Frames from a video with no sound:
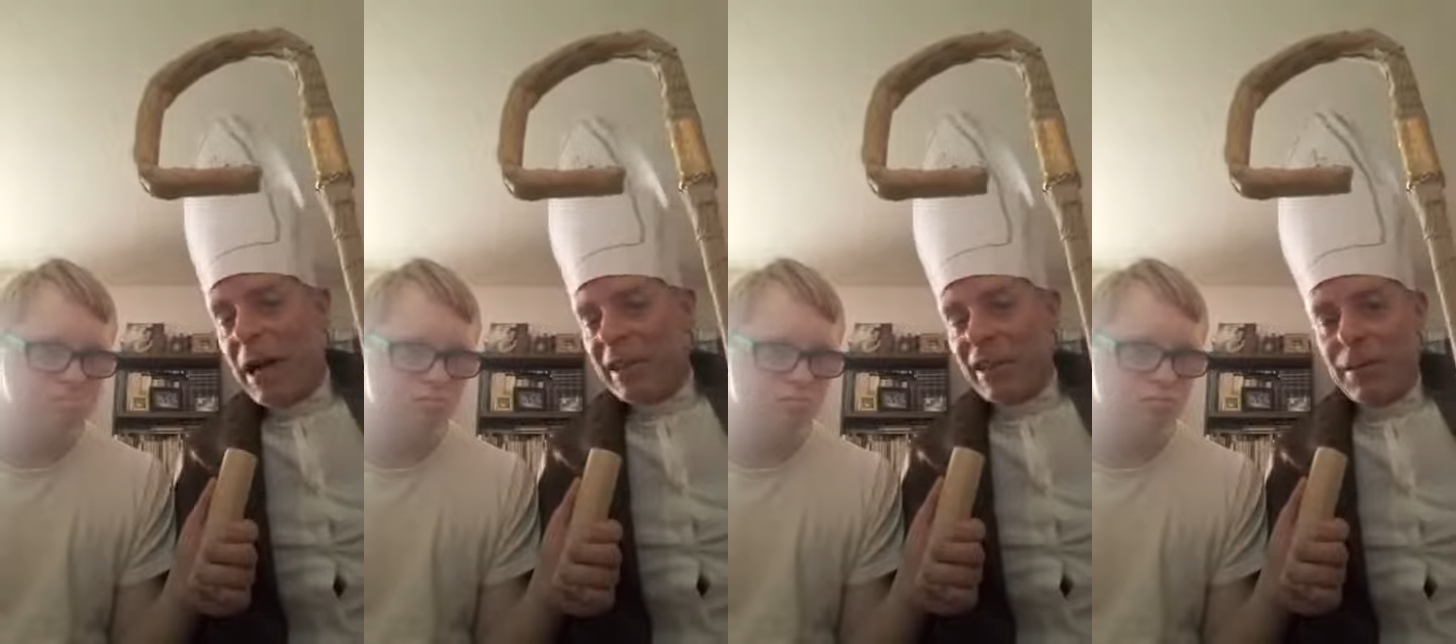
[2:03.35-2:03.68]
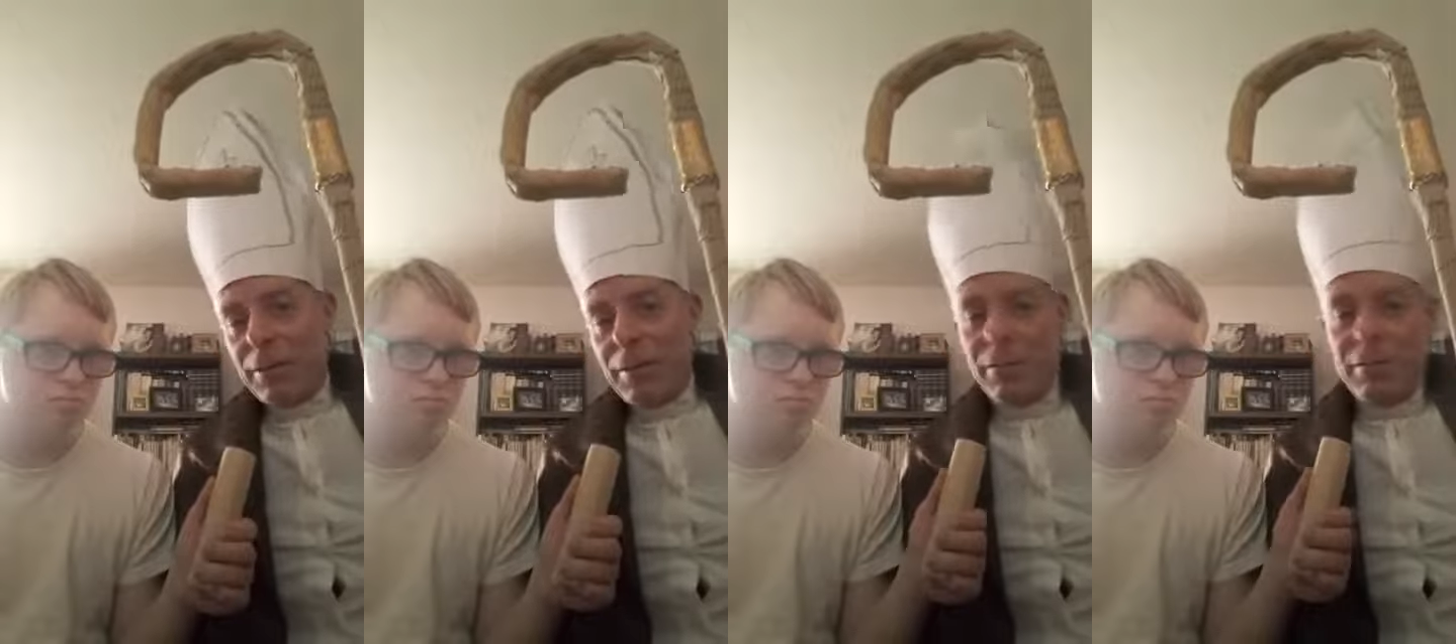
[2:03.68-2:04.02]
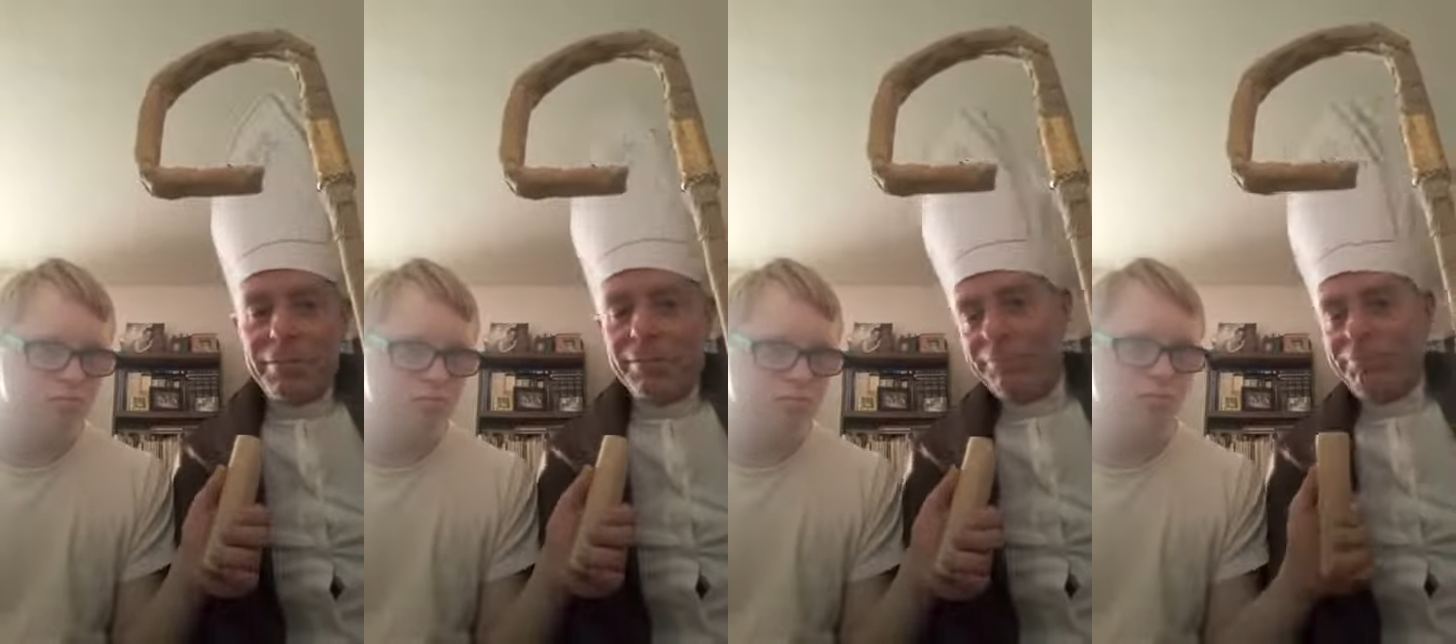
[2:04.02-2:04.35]
a little
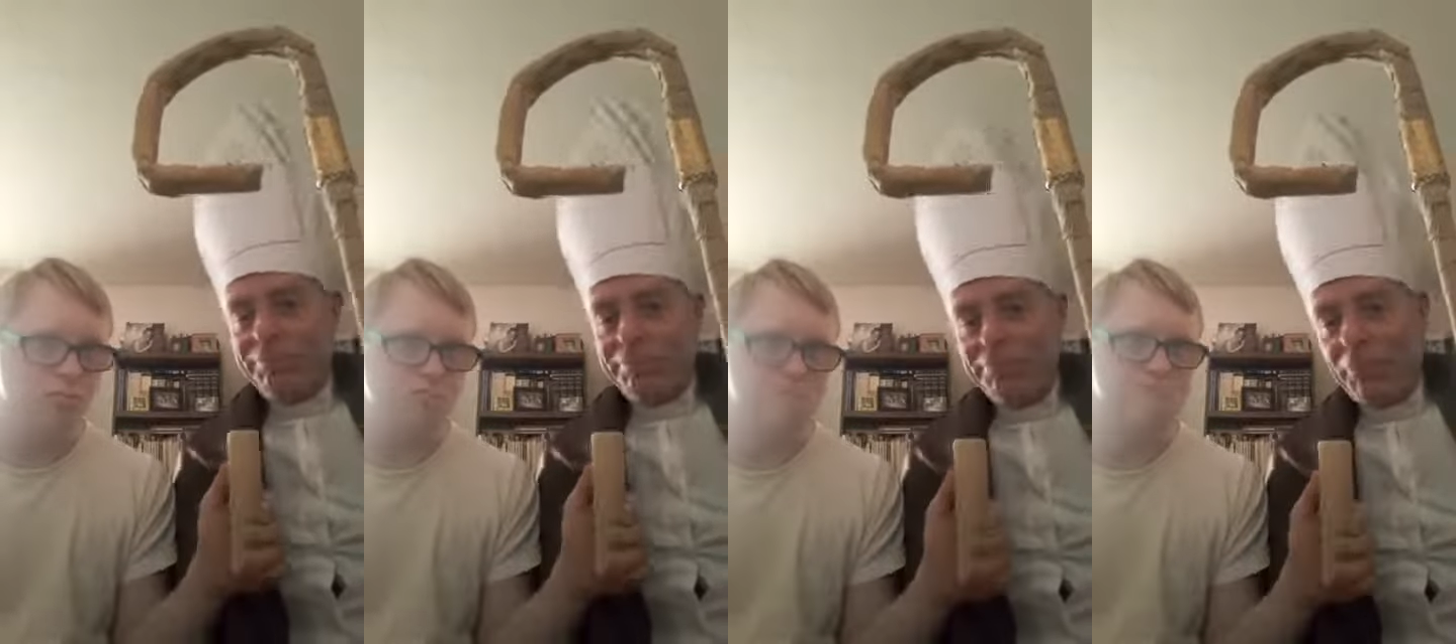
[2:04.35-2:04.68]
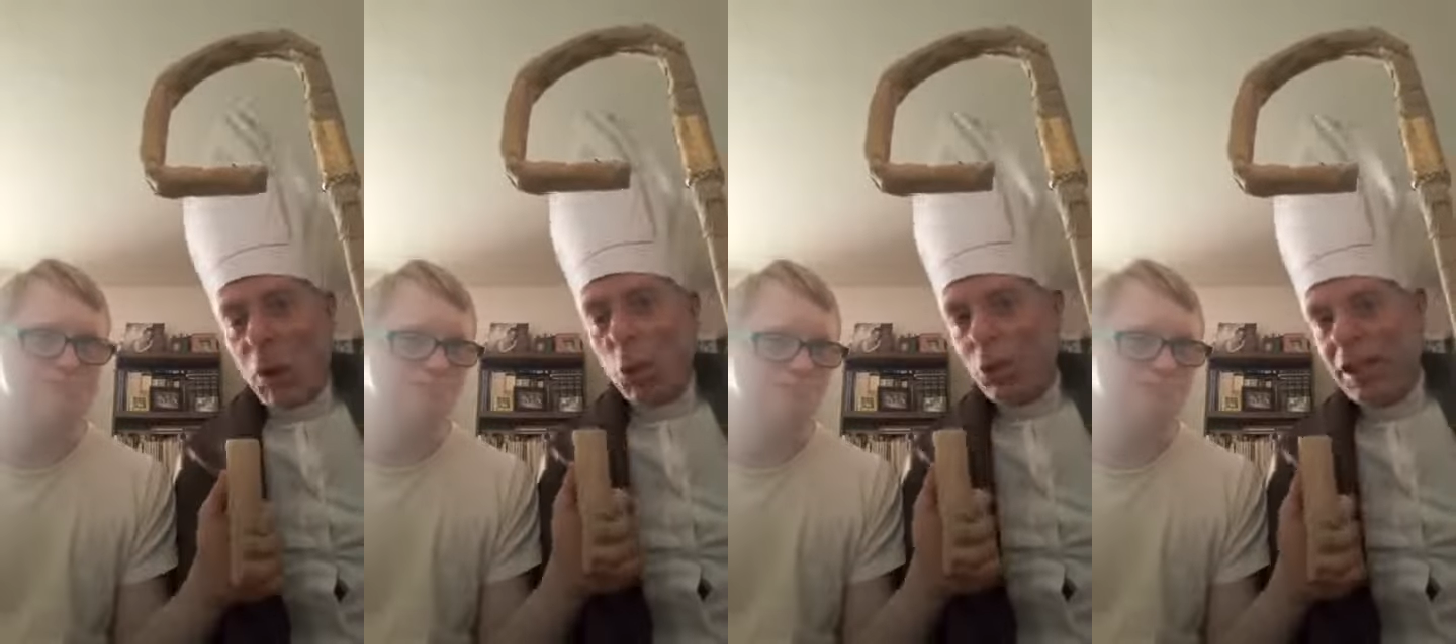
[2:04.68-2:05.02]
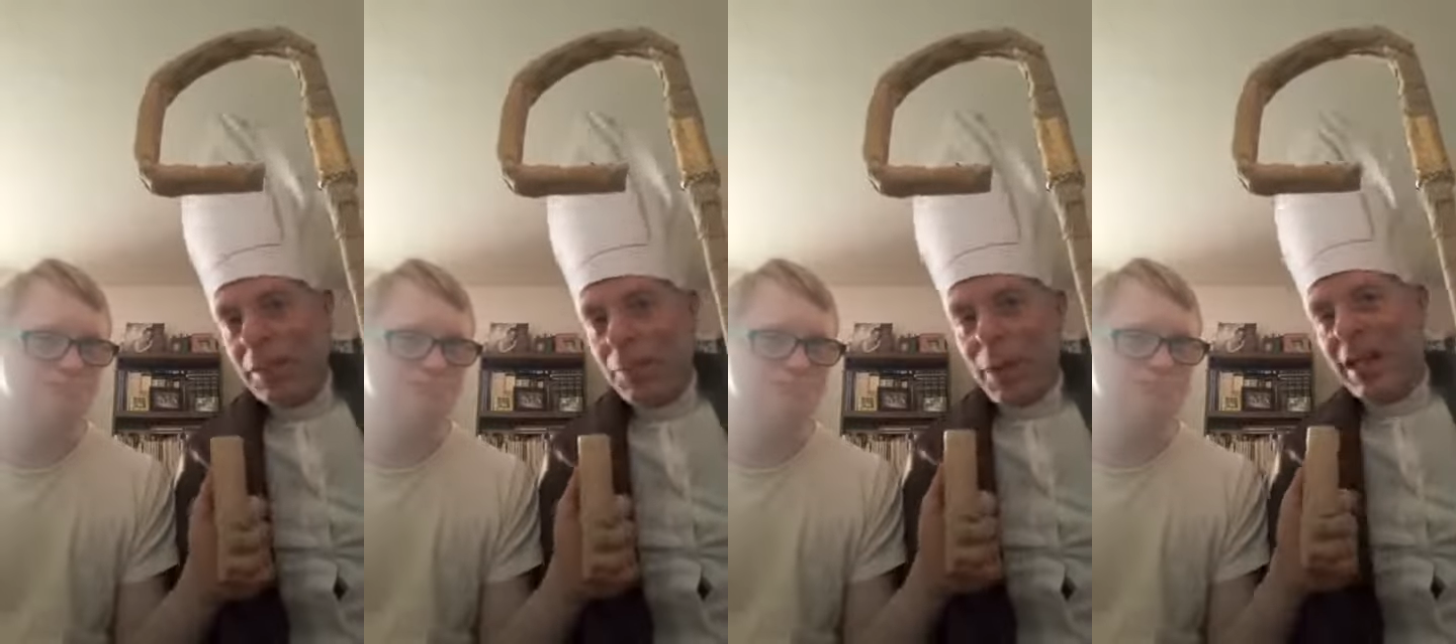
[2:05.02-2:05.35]
hmm. holy
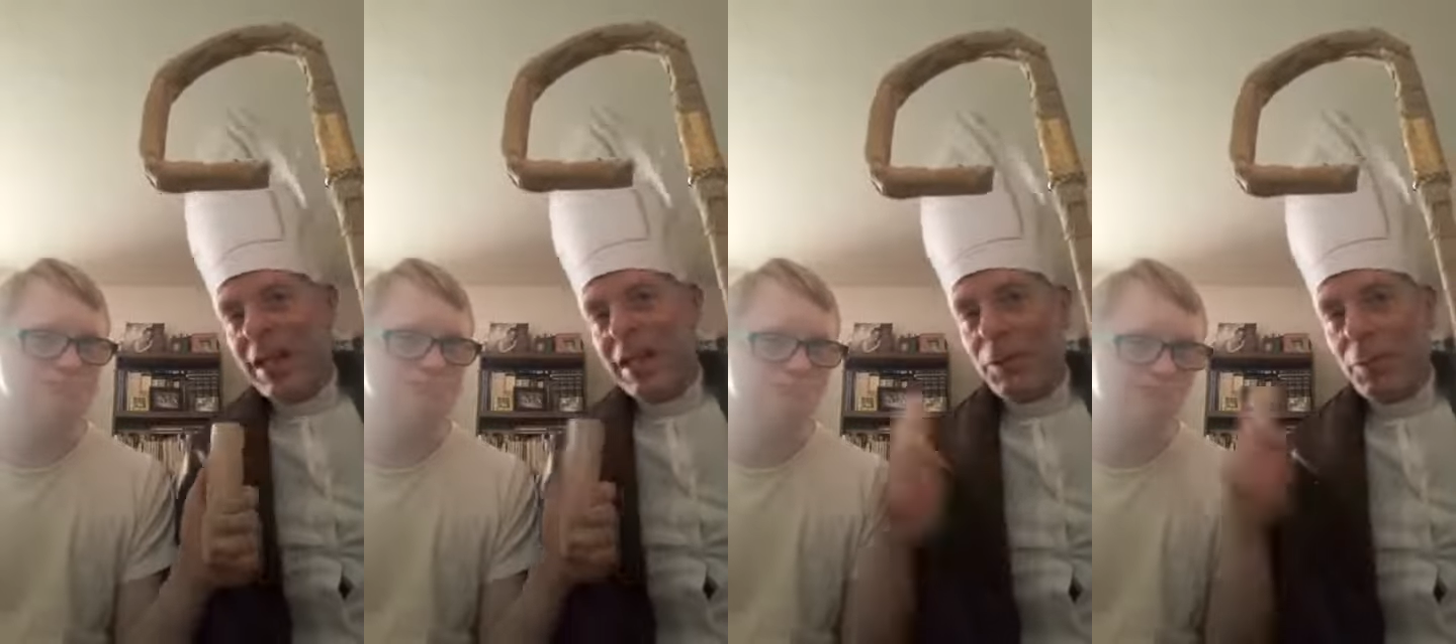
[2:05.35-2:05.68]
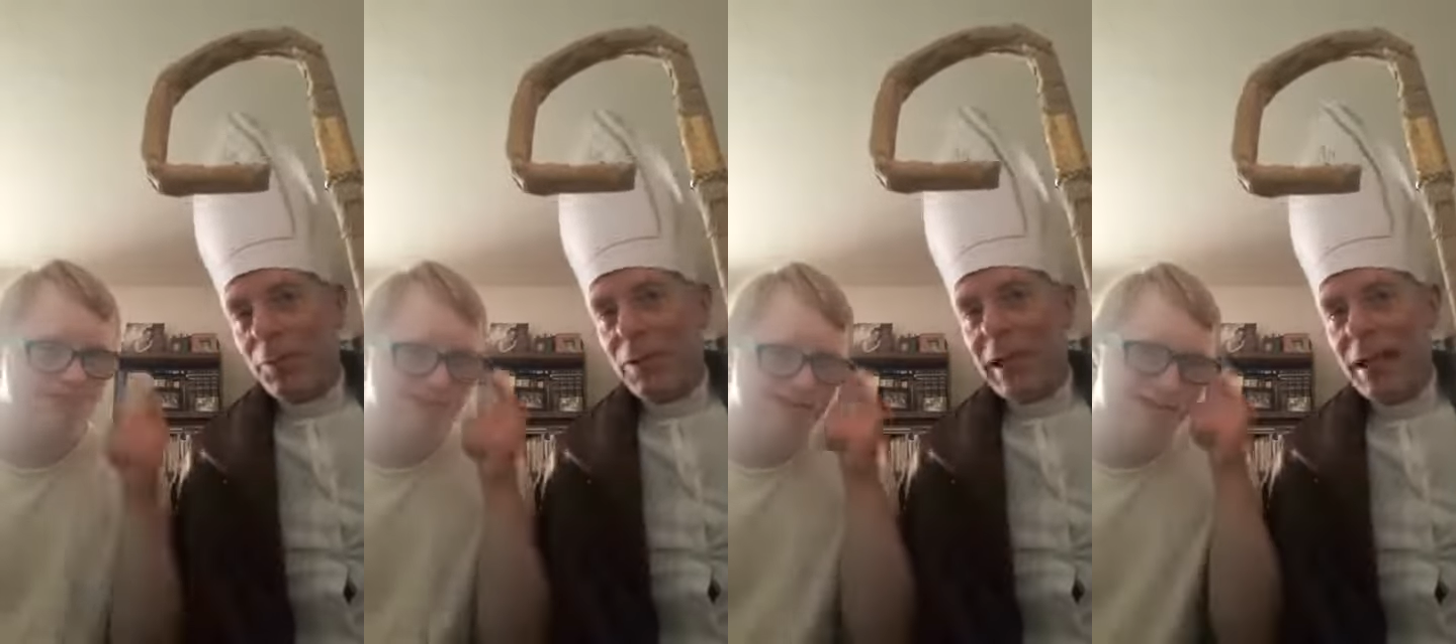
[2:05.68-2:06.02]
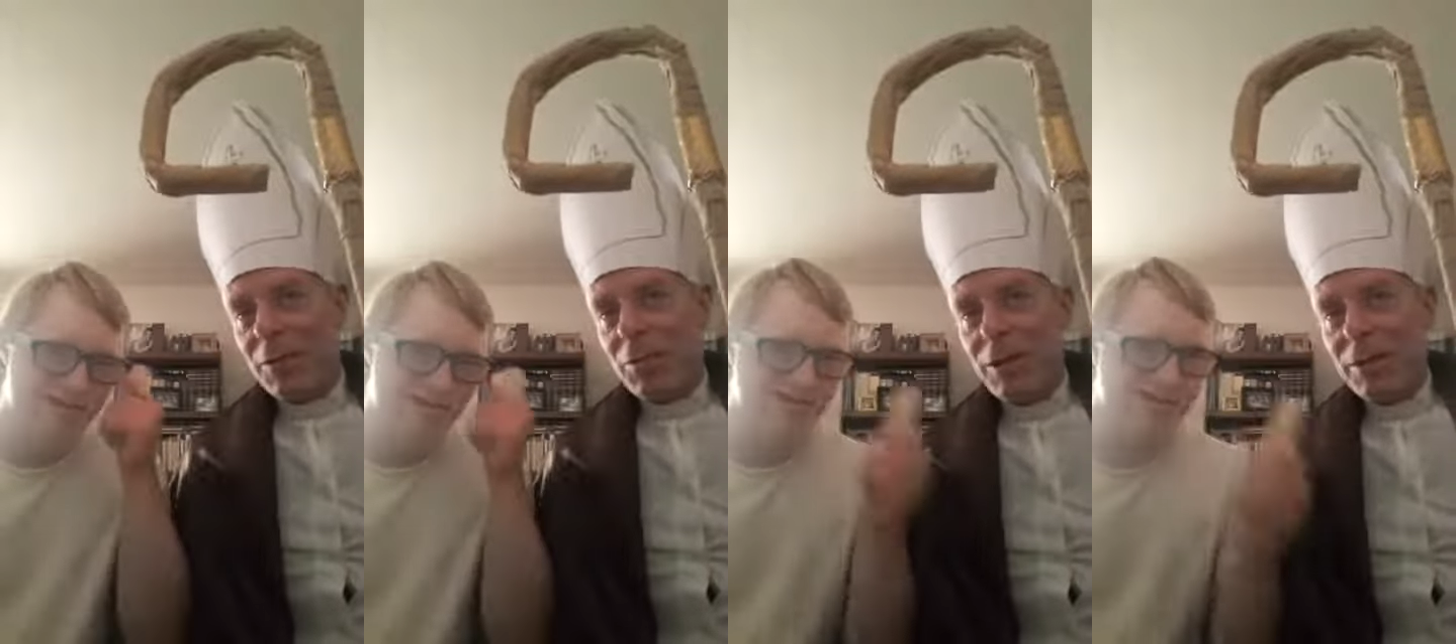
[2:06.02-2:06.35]
pun, a little play
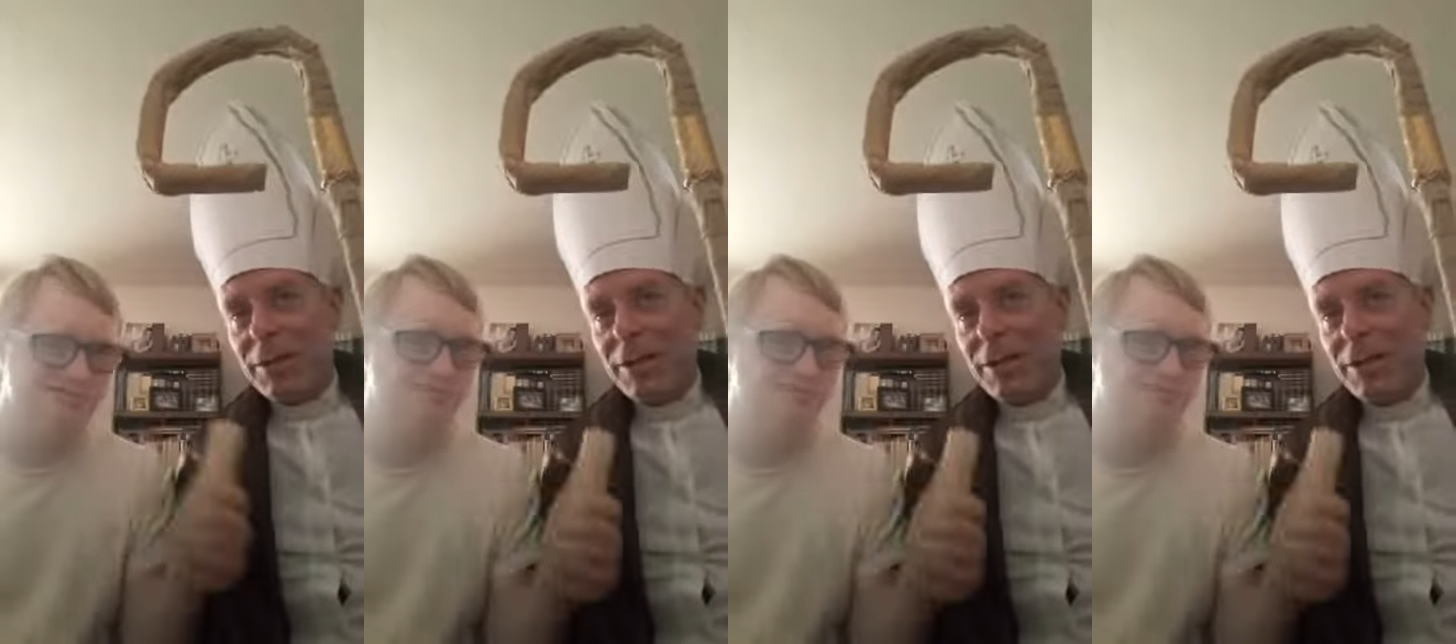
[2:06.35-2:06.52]
on words,